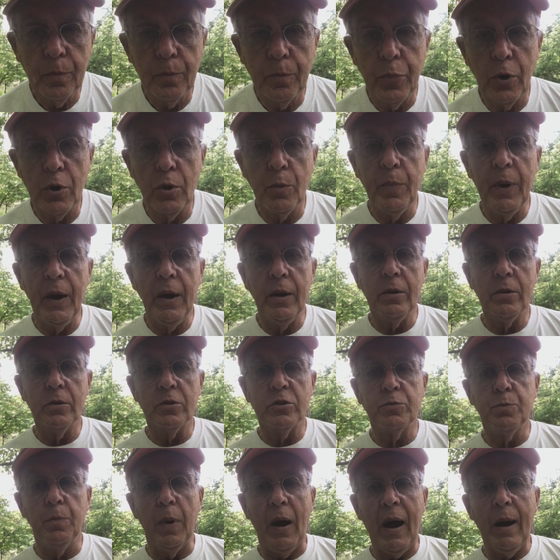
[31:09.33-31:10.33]
bird
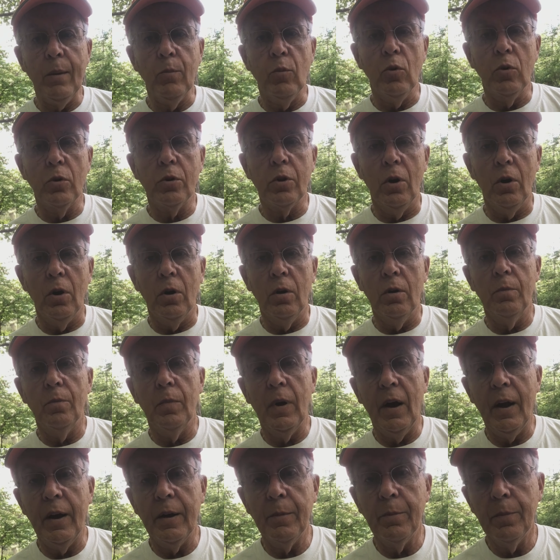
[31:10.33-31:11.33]
bander's Bible called
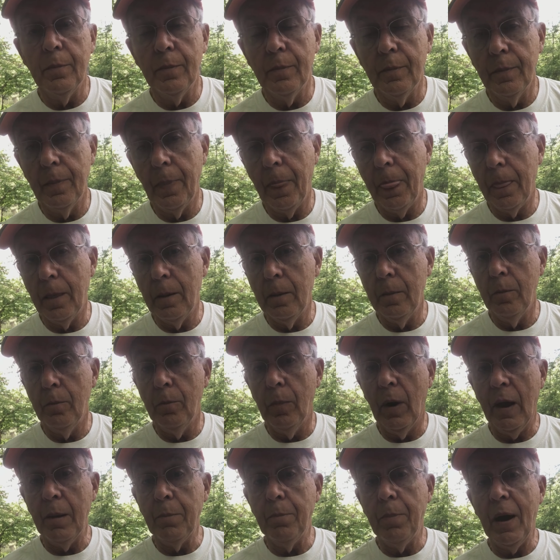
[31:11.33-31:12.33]
by
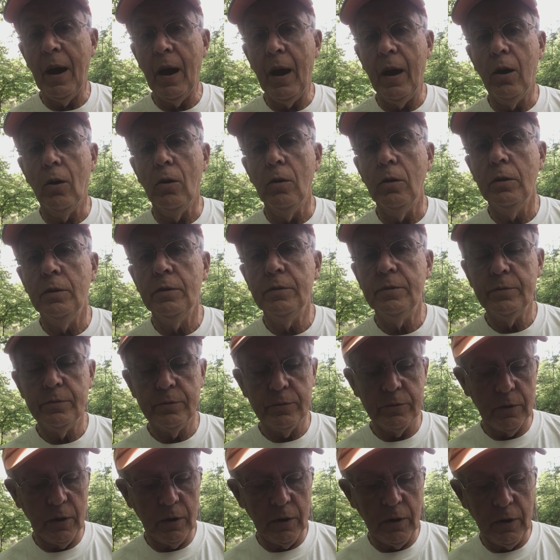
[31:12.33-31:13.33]
Pyle,
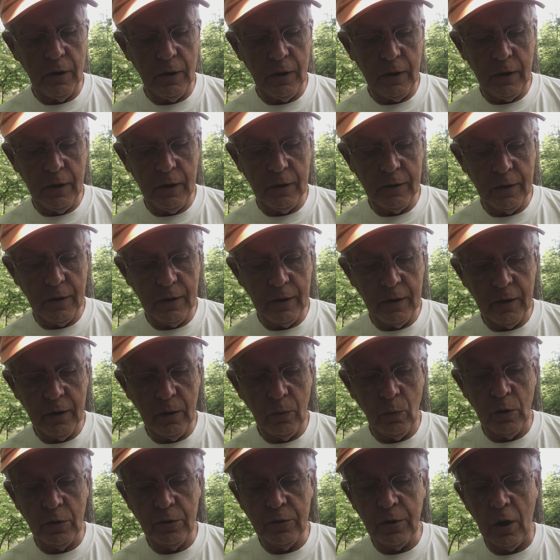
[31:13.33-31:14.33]
and it
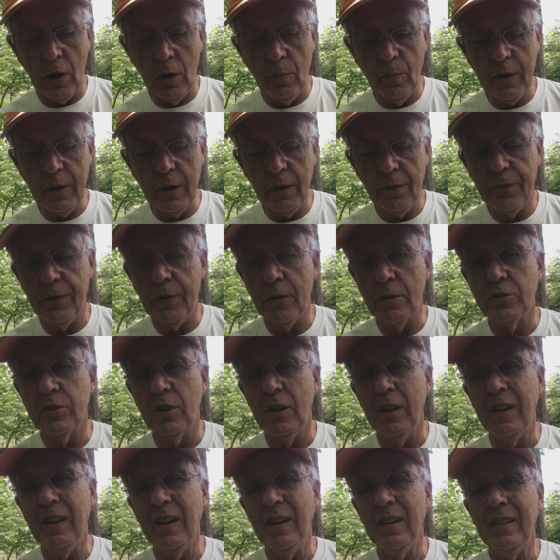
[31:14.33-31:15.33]
would tell me if there's
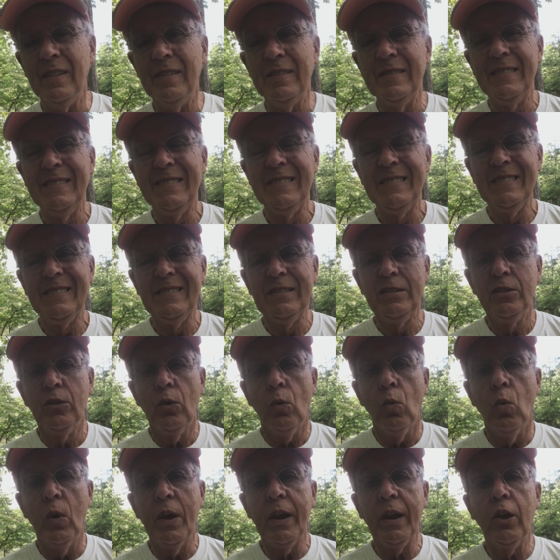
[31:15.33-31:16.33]
a
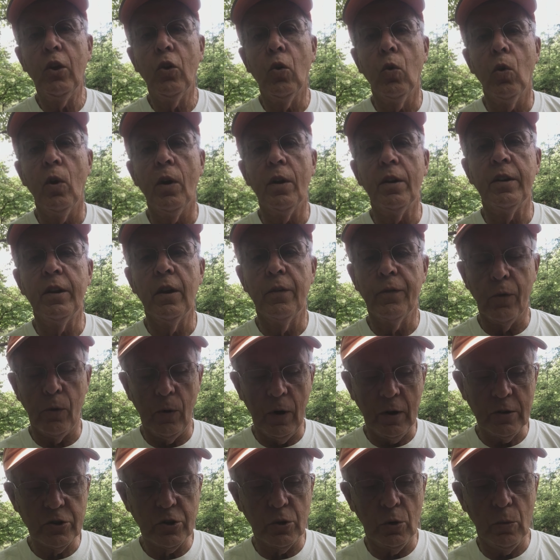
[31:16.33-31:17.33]
wing chord
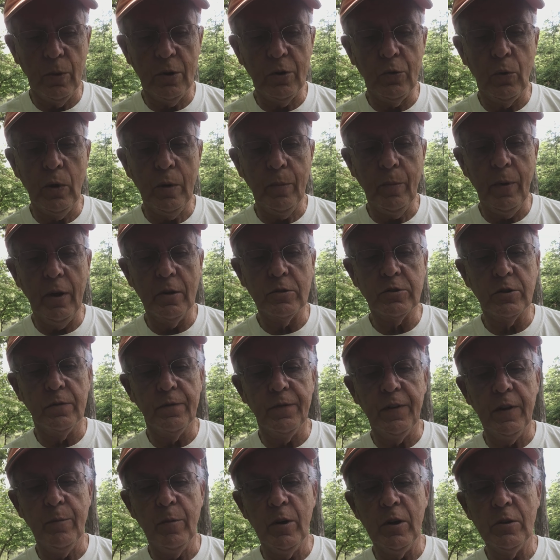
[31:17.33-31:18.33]
differential between males and
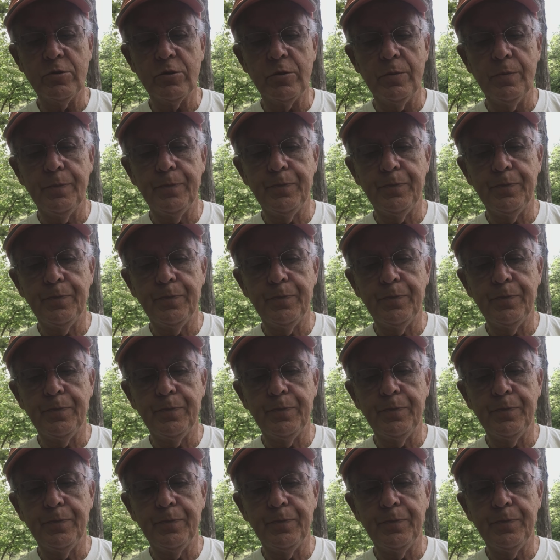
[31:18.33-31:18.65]
females.